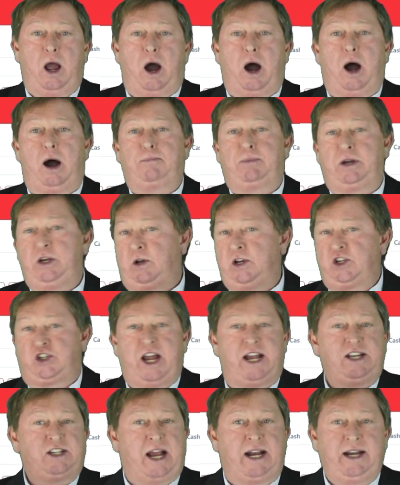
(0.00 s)
but you can
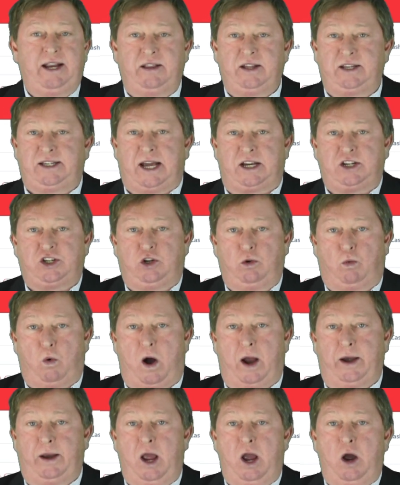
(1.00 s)
change any of the text you
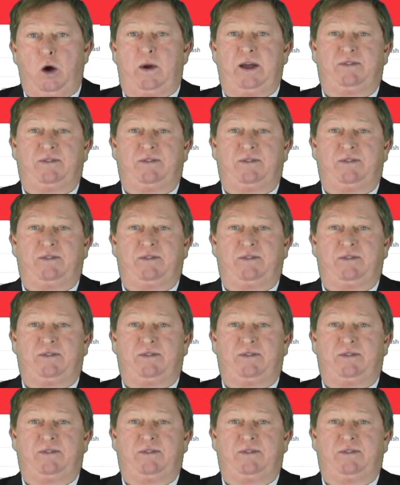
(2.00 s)
want.